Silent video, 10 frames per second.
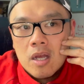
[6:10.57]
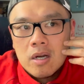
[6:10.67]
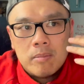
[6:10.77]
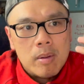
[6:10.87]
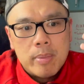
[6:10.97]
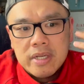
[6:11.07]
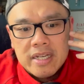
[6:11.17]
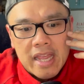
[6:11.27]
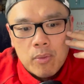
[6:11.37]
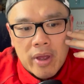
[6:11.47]
Remember the
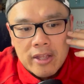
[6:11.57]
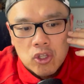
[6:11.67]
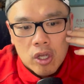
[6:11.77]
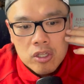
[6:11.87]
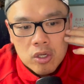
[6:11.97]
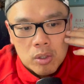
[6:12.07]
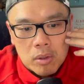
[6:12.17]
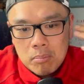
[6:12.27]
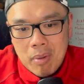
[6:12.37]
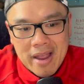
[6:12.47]
day where I thought, you know,
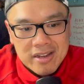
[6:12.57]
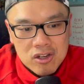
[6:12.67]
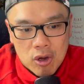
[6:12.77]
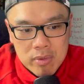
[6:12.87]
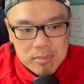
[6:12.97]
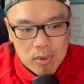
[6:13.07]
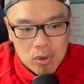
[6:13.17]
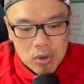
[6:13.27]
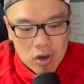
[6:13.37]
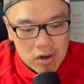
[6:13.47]
buying a comic
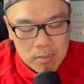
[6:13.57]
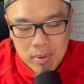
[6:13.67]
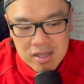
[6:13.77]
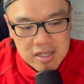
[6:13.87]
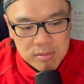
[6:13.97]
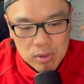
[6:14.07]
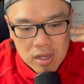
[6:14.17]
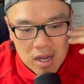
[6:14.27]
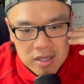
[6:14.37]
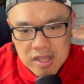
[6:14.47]
book or a basketball
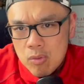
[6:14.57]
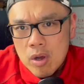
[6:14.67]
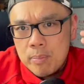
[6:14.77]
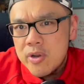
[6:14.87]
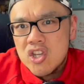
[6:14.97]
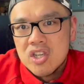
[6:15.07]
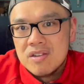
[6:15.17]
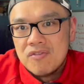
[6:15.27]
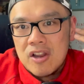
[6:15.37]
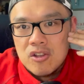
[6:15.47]
card that would appreciate
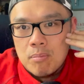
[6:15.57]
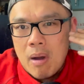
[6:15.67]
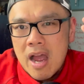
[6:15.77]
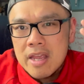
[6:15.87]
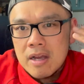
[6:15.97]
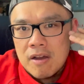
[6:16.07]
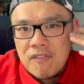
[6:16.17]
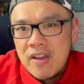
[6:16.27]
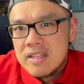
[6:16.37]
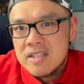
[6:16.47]
in value, buy a
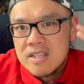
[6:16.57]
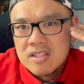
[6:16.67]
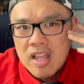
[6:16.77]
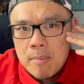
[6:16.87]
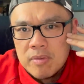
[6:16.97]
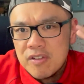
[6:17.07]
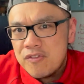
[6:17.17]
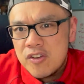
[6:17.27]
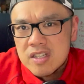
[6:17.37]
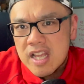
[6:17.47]
fancy stamp, the
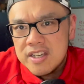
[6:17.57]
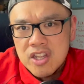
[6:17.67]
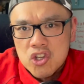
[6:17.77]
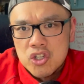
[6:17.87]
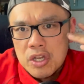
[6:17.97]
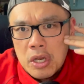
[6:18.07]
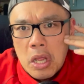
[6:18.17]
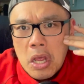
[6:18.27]
first edition and